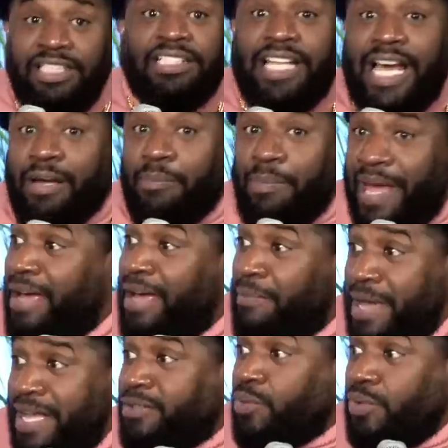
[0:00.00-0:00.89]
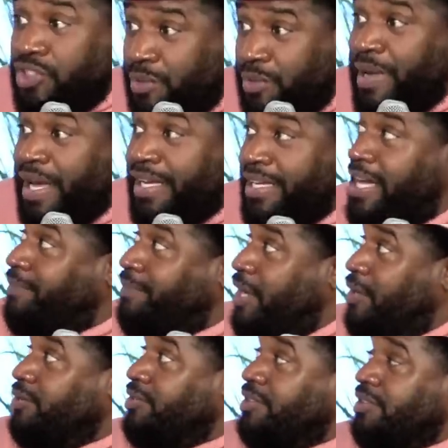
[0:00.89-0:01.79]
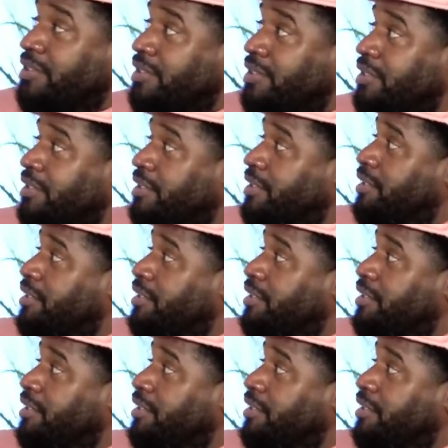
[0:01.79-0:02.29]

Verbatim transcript: Now without. she looked like a bad bitch when she made up, don't she?